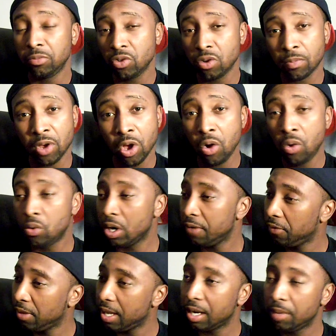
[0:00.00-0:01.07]
Doing my homework,
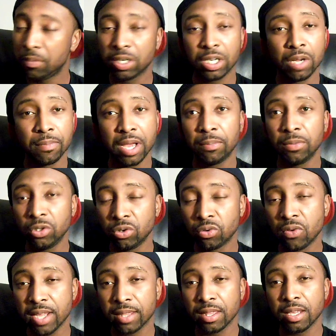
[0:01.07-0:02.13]
I feel like I'm going to come back, I'm going to do
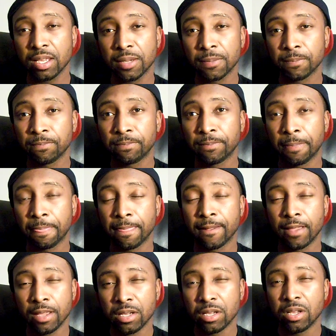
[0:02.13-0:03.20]
the right thing.
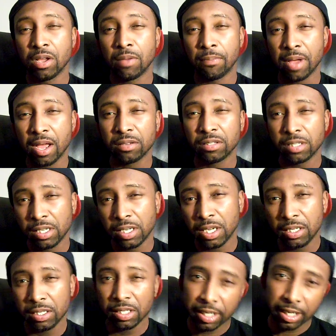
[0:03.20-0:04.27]
Miles sitting
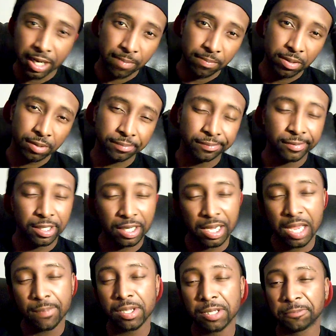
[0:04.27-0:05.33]
there, he looking at me.
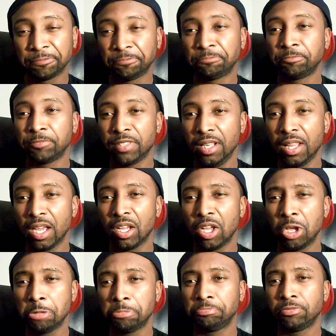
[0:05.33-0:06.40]
He like,
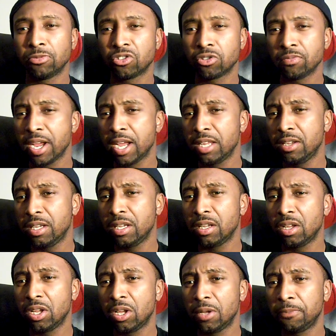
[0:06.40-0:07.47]
Tremaine,
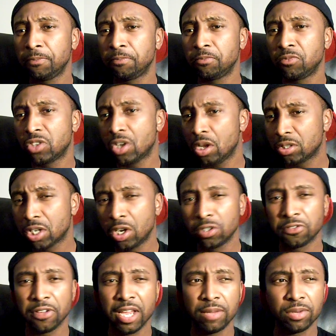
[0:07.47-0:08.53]
you talk to
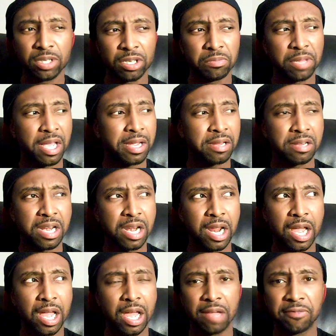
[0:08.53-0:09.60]
Coach Fabian? I'm like,
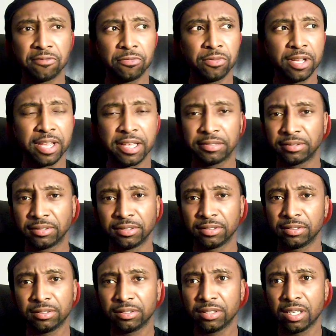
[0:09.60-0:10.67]
nah, for what?
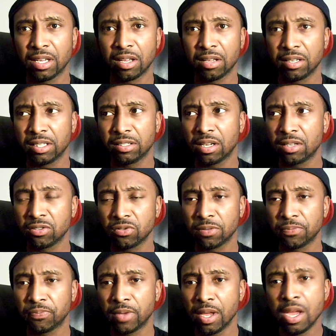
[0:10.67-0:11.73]
Nah, I ain't talk to
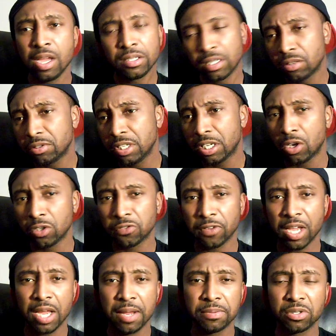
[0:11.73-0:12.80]
him. So I go see Coach
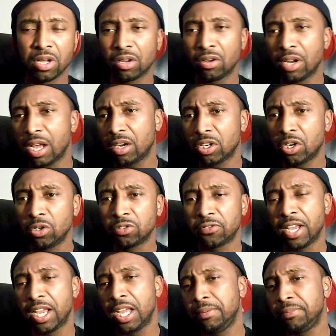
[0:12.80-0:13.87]
Fabe. So I go down to Coach
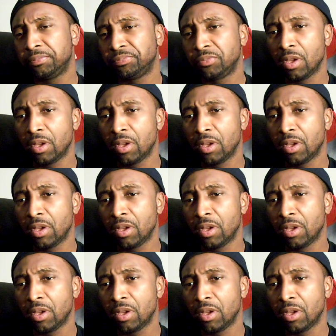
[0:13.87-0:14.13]
Fabe.